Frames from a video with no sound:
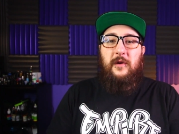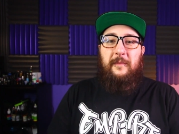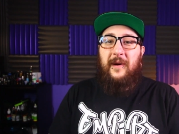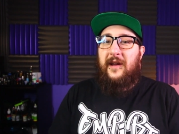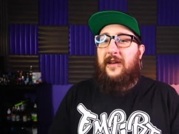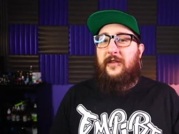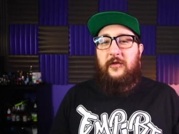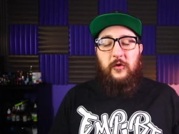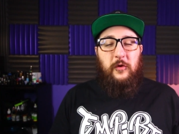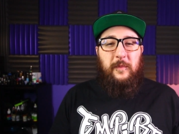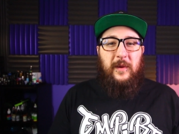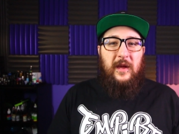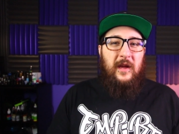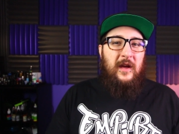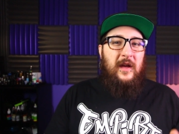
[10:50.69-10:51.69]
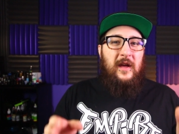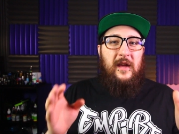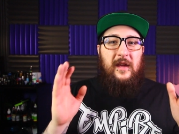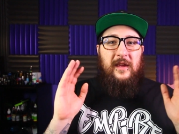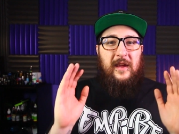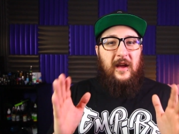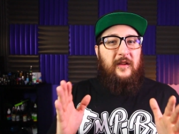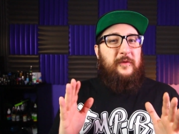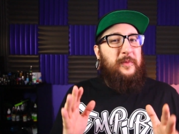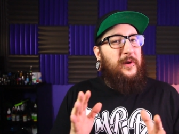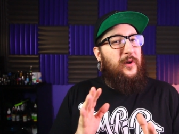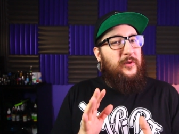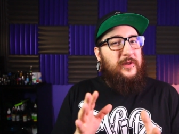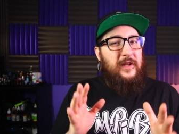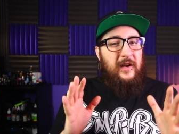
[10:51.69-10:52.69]
And my answer would be yes,
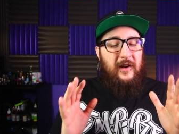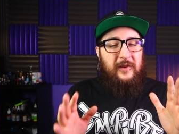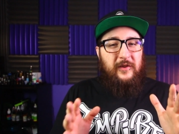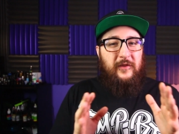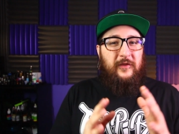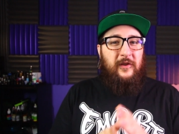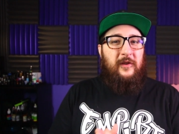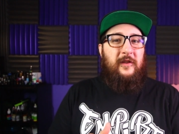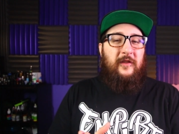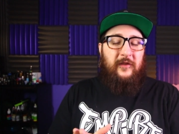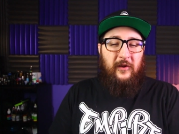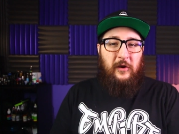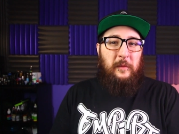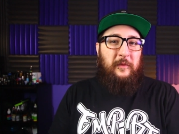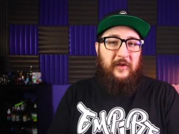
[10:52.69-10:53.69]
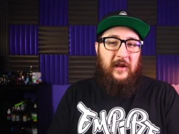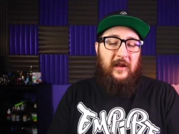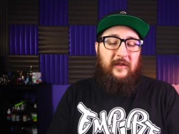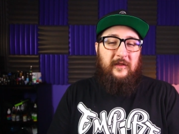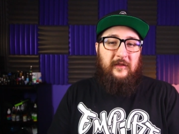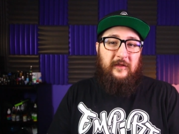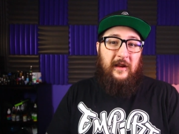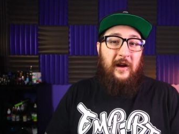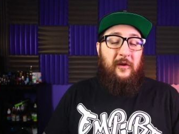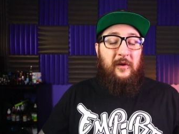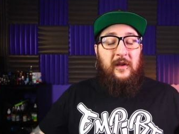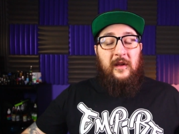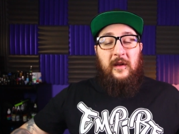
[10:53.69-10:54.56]
but only under certain circumstances. Now,